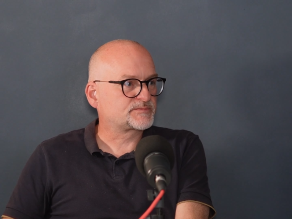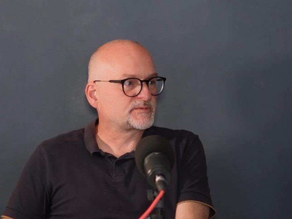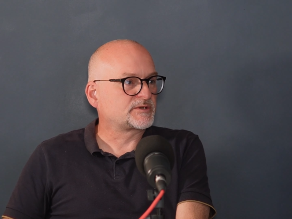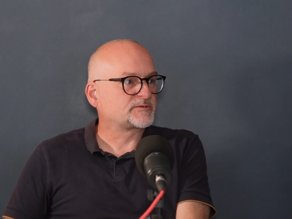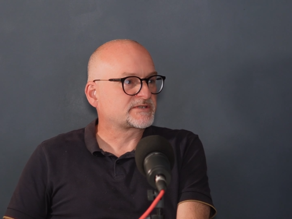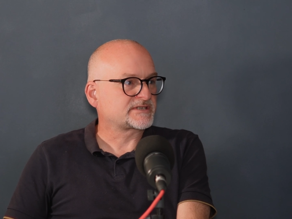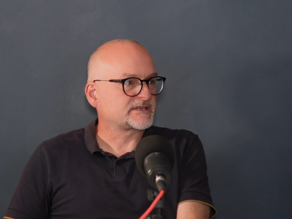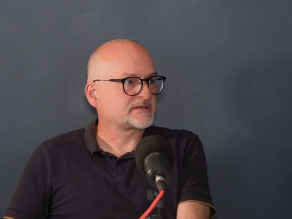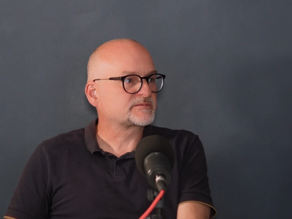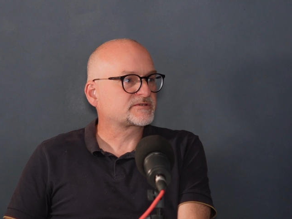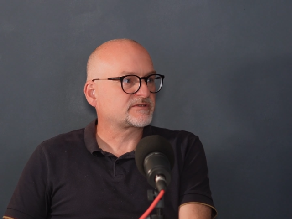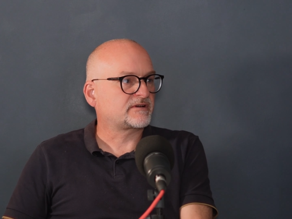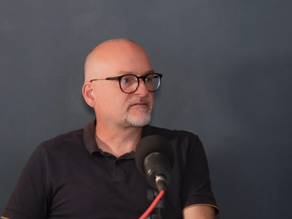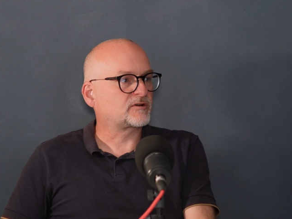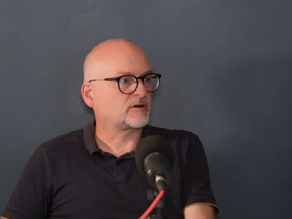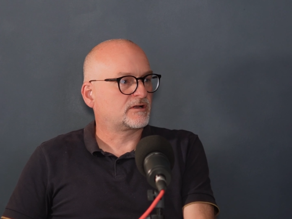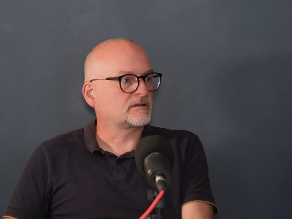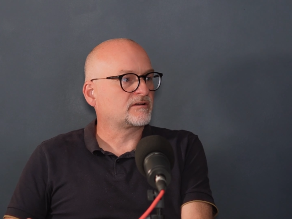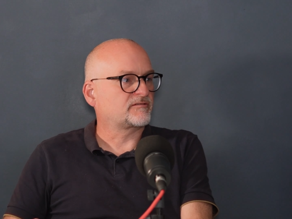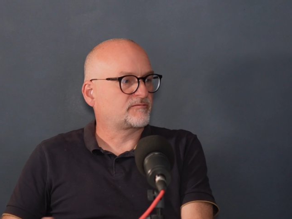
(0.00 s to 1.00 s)
Museum, so I've got
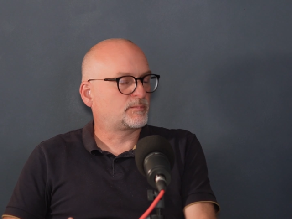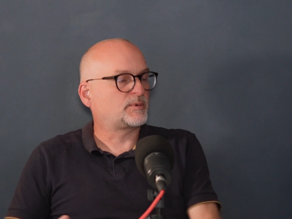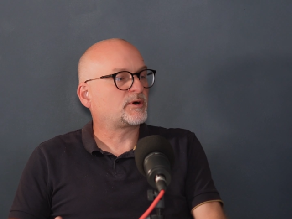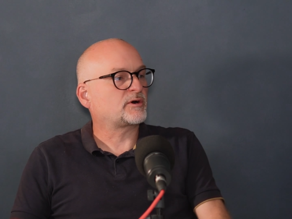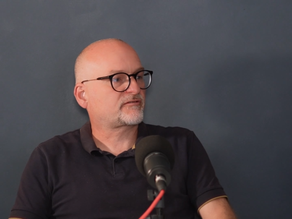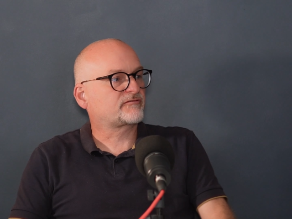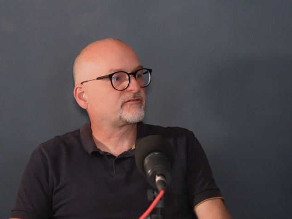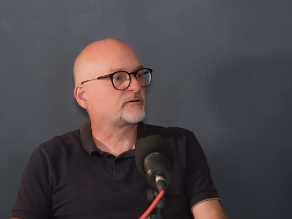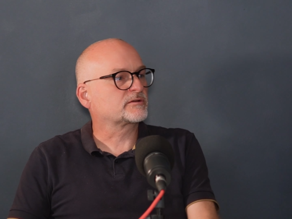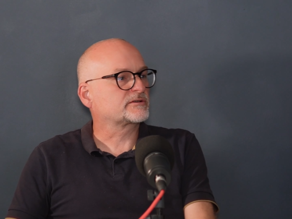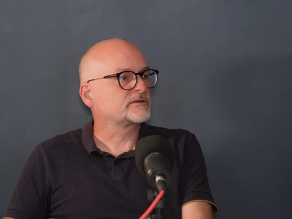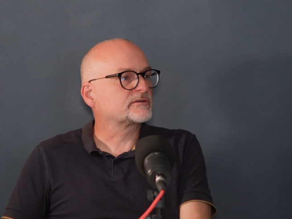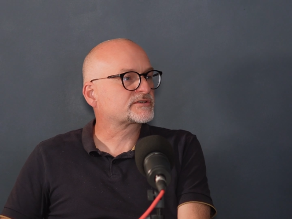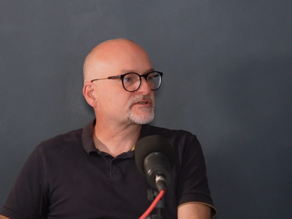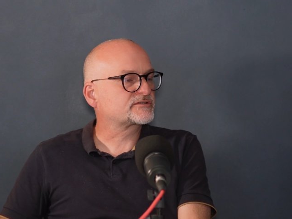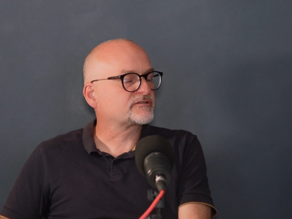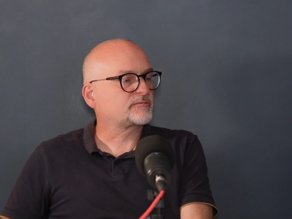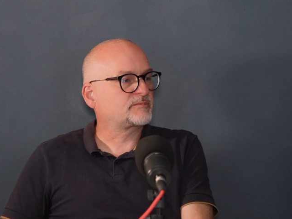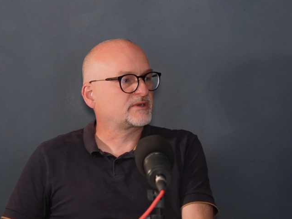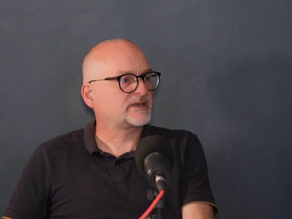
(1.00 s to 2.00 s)
a lot of portfolio
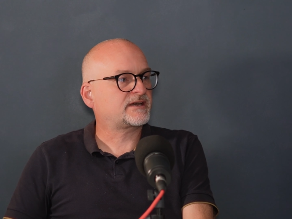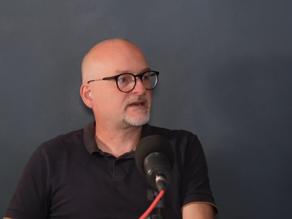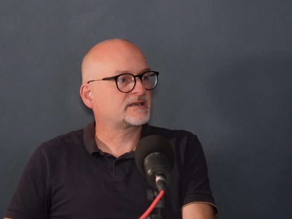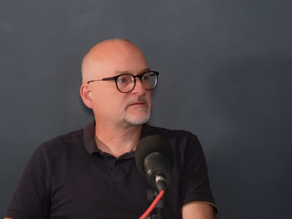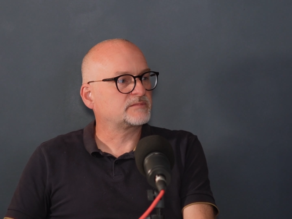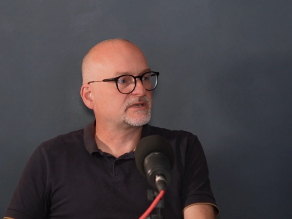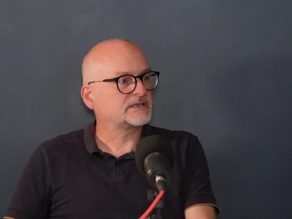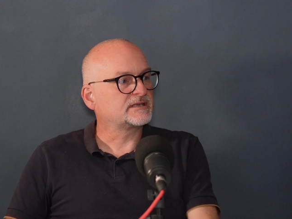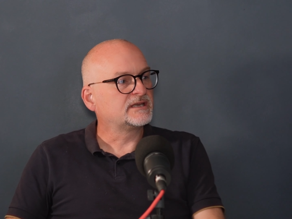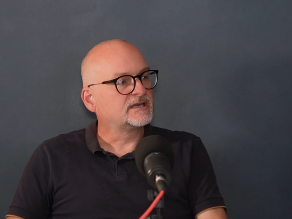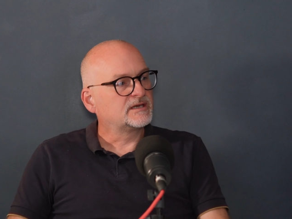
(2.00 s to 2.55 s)
stuff behind me.